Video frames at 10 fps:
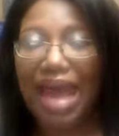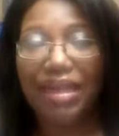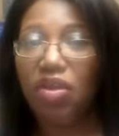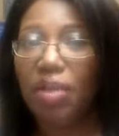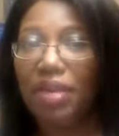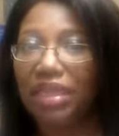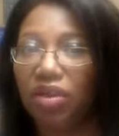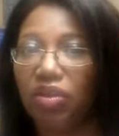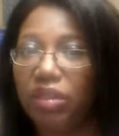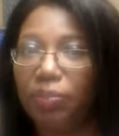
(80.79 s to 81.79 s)
I know I'm not
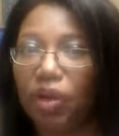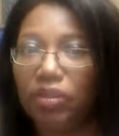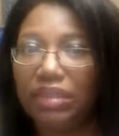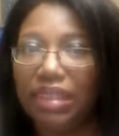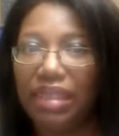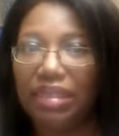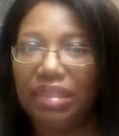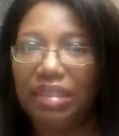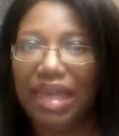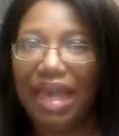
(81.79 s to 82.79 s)
the only
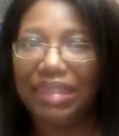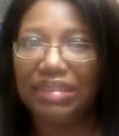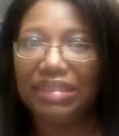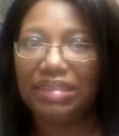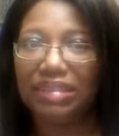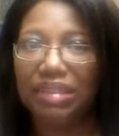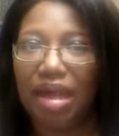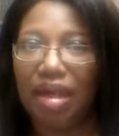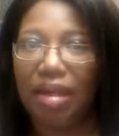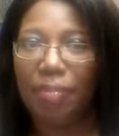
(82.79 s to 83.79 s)
person that's
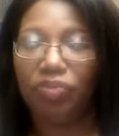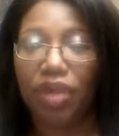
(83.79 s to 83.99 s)
um,